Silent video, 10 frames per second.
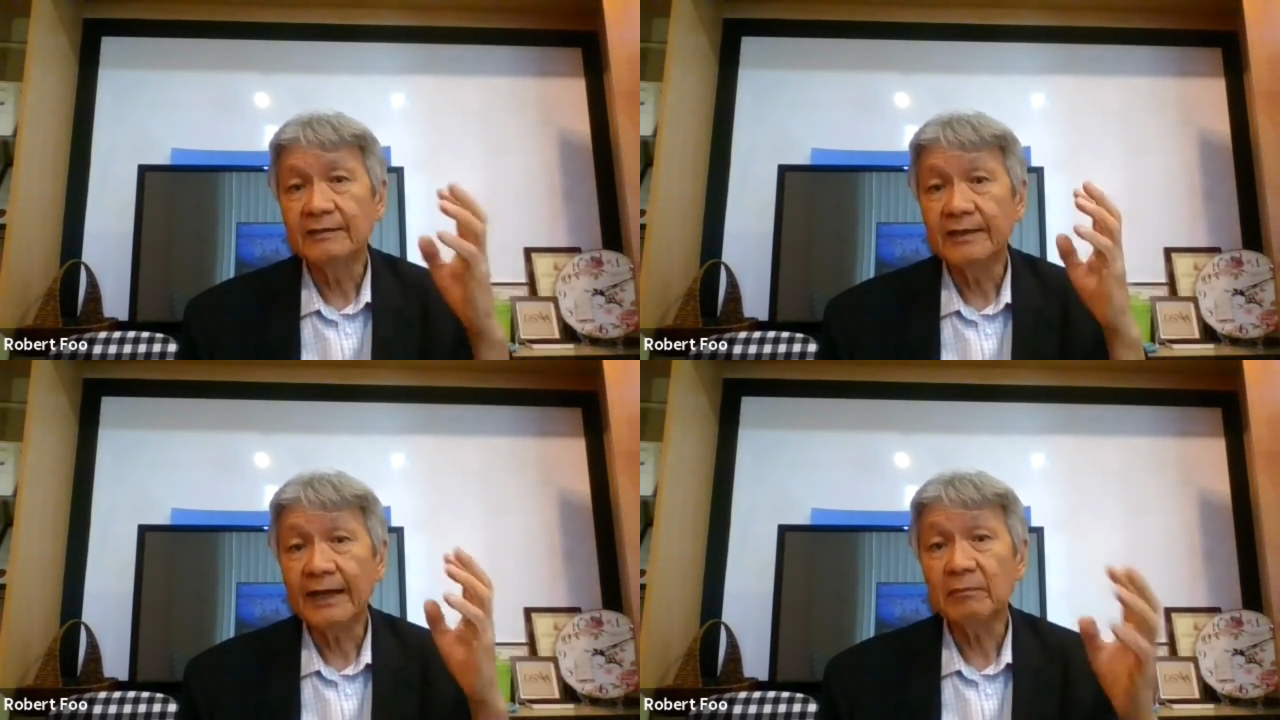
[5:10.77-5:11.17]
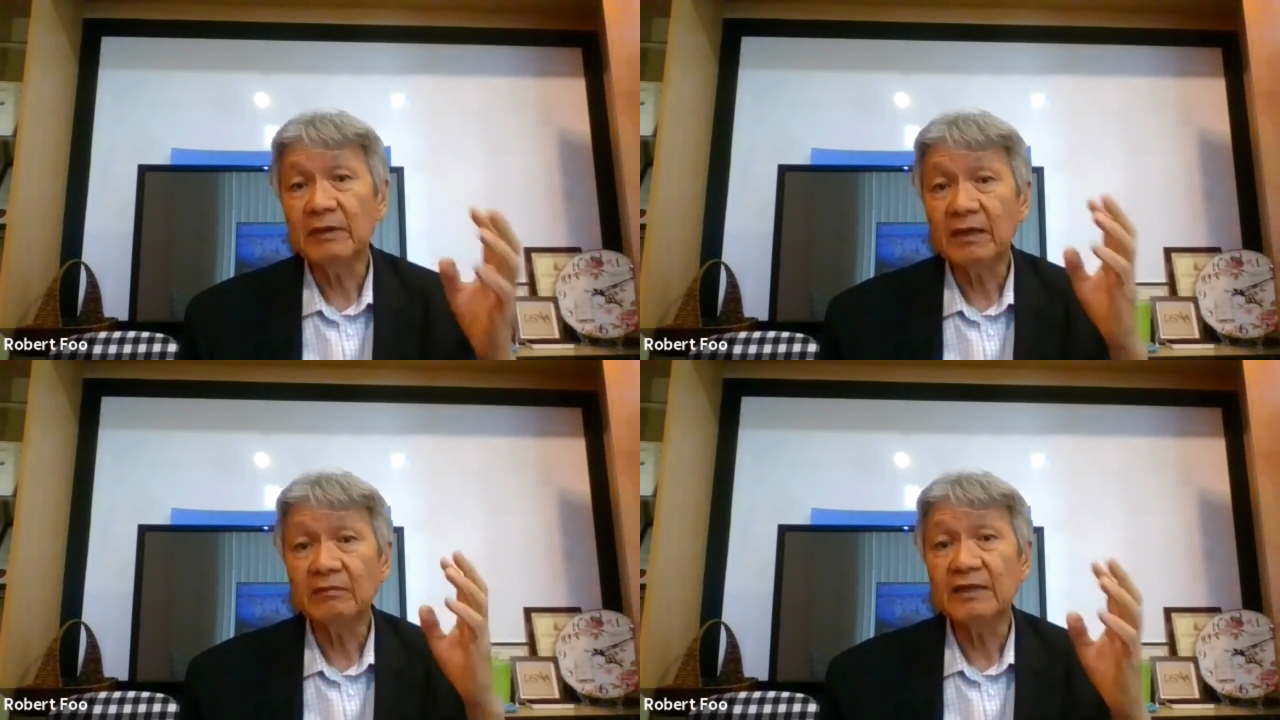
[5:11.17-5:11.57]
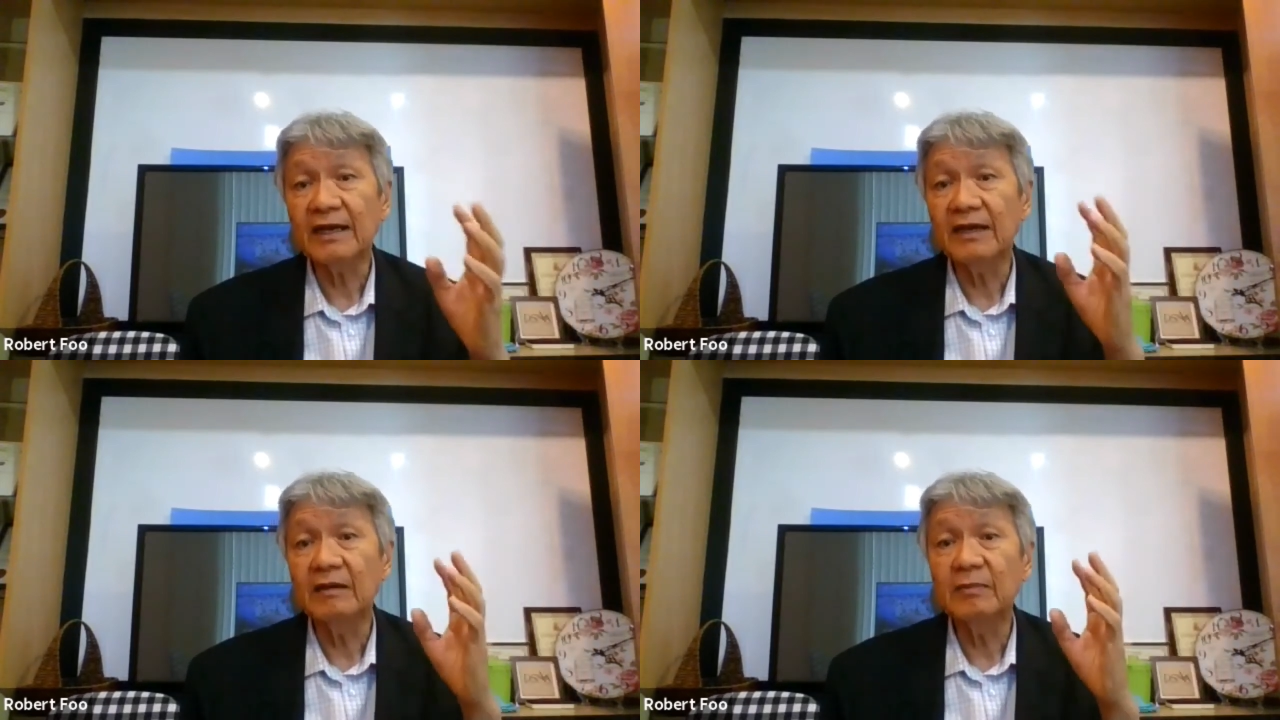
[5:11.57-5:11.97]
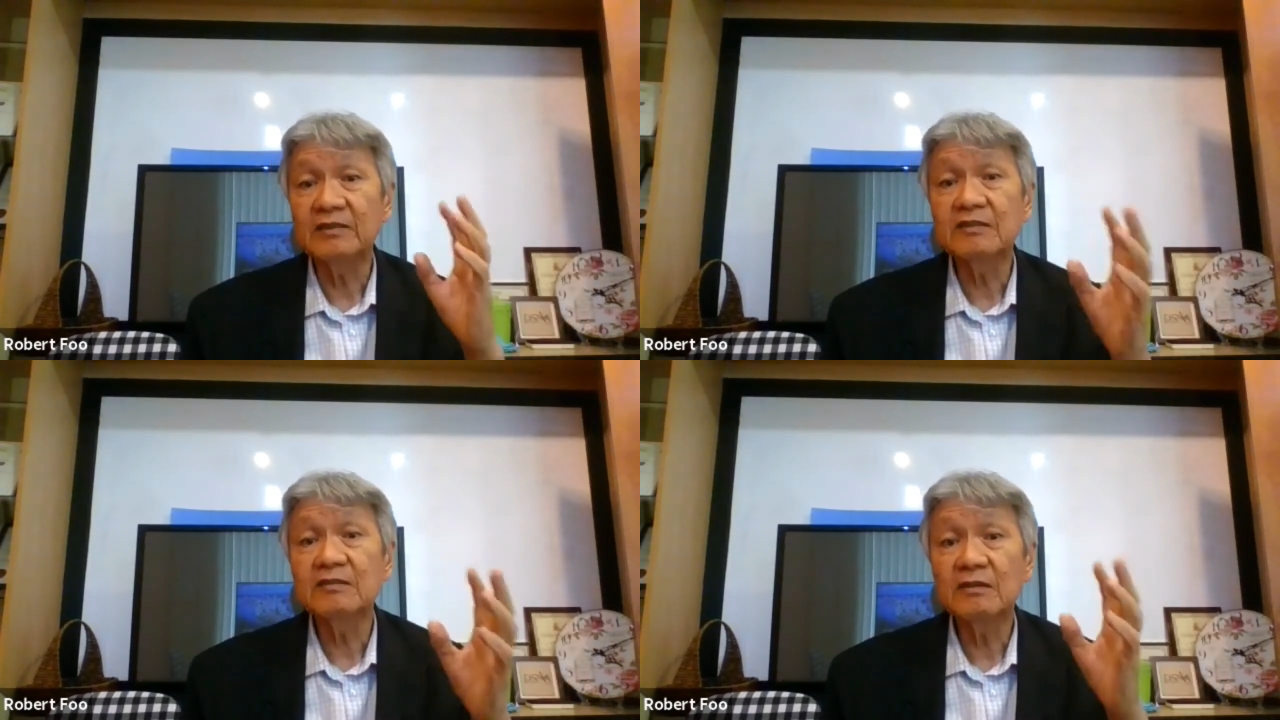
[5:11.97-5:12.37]
that becomes like an
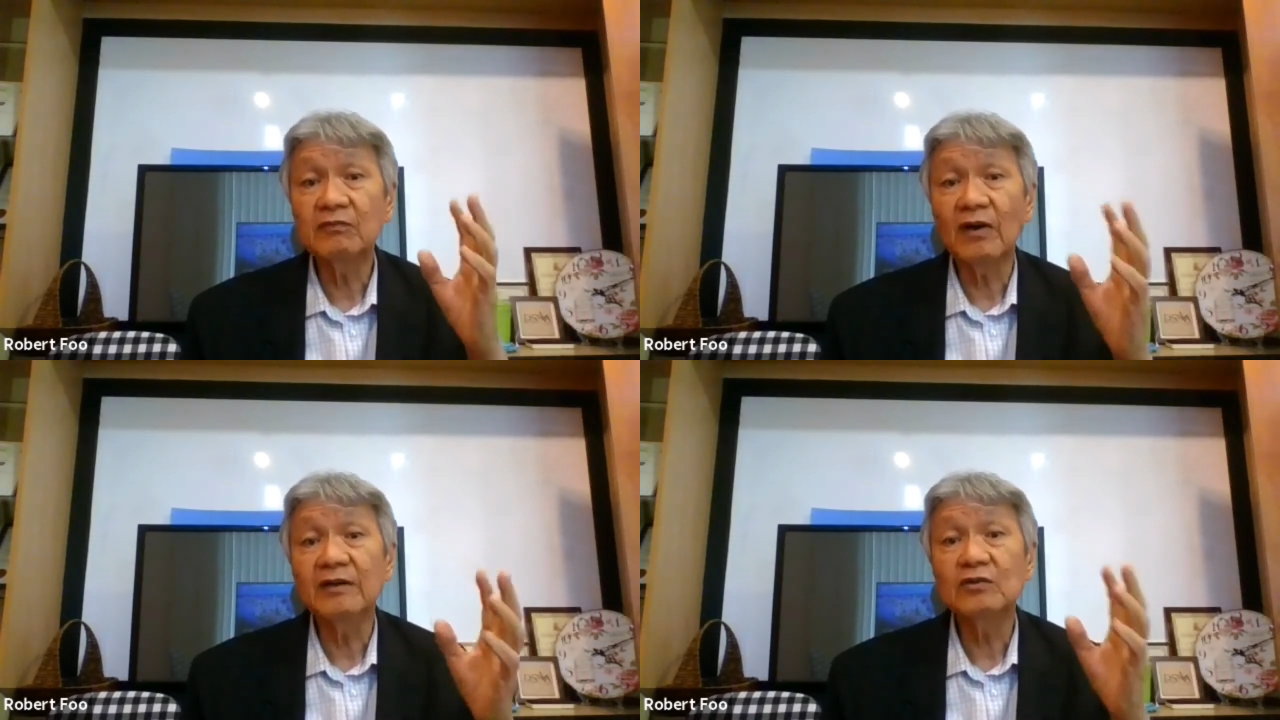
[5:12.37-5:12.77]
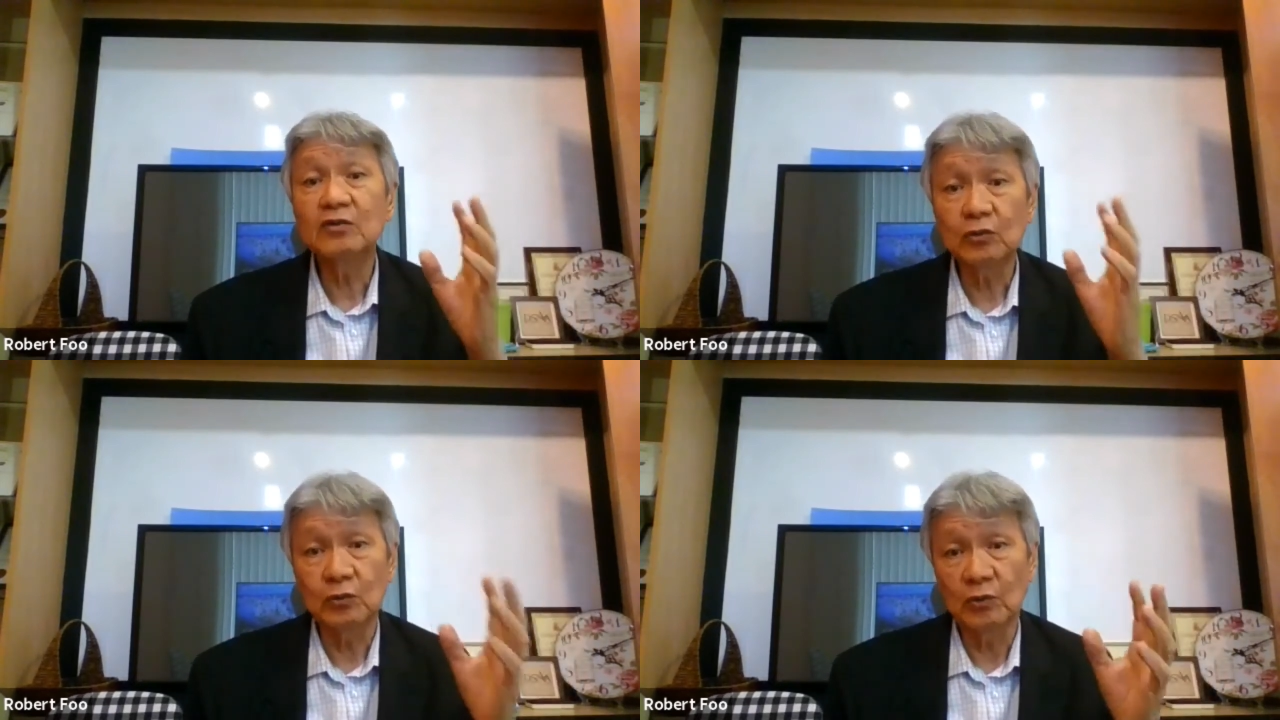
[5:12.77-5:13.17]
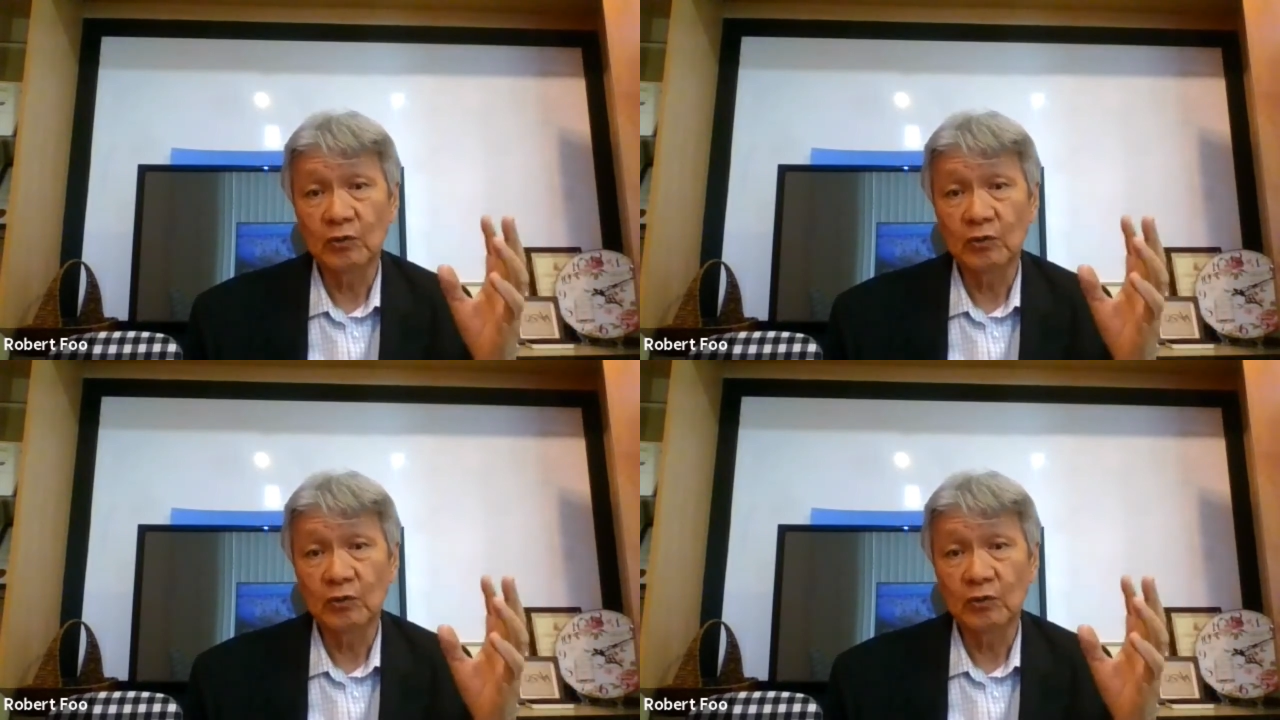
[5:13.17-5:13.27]
emergency fund too.